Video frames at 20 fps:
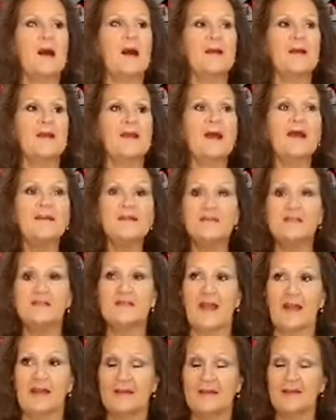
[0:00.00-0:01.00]
And I
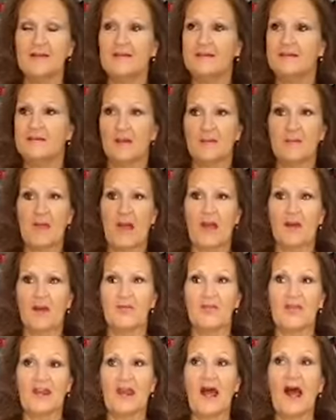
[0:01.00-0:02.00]
decided somehow
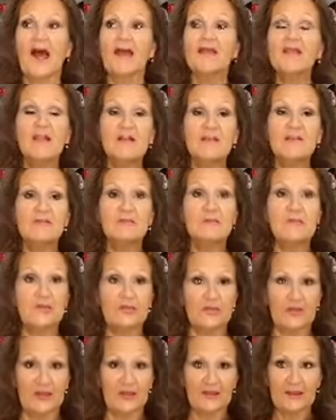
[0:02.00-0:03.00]
that I loved
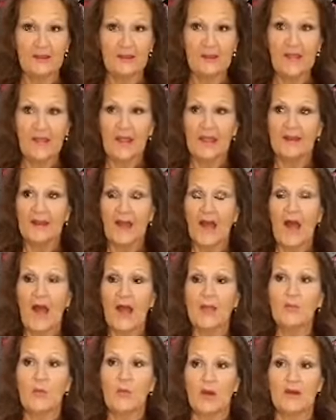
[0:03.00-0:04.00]
music and
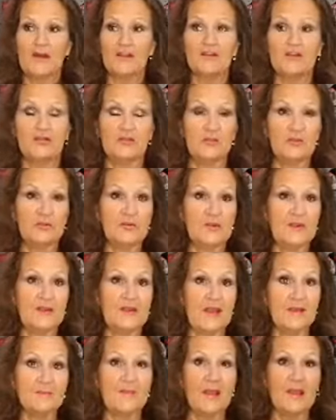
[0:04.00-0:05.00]
I wanted to
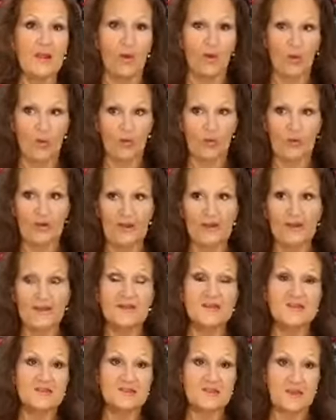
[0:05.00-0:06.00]
get my own
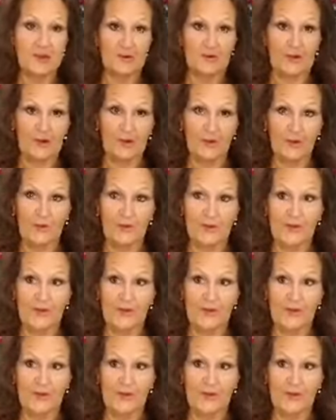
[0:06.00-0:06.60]
stereo.